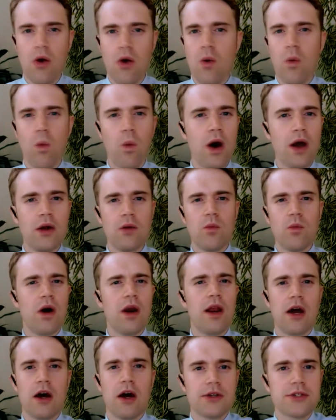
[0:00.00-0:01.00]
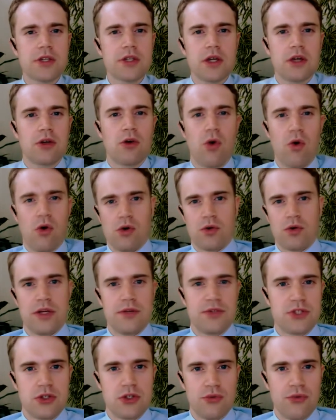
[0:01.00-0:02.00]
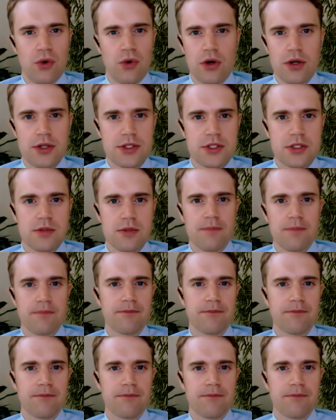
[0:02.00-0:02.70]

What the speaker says: What else can coral reefs do for us?